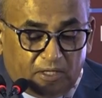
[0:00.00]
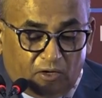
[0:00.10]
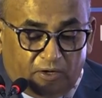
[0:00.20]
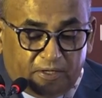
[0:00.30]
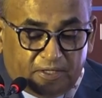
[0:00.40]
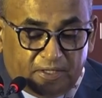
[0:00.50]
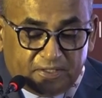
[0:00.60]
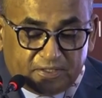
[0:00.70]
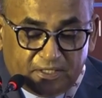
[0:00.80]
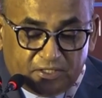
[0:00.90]
a lawyer
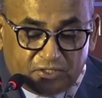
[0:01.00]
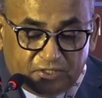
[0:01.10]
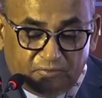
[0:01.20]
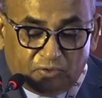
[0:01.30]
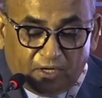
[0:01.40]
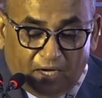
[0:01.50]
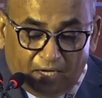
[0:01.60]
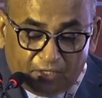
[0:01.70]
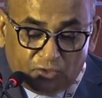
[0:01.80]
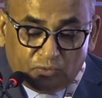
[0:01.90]
is that she would
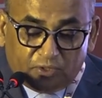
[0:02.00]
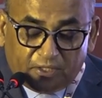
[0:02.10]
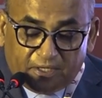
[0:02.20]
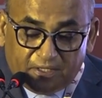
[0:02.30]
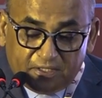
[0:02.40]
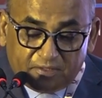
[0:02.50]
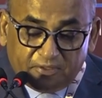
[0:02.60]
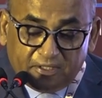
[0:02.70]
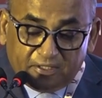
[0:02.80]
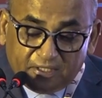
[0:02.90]
argue the case
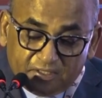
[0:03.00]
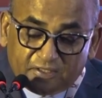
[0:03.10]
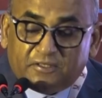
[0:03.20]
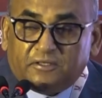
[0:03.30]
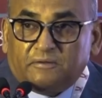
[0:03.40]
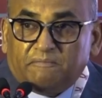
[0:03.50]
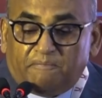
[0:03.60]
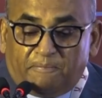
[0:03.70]
with intensity.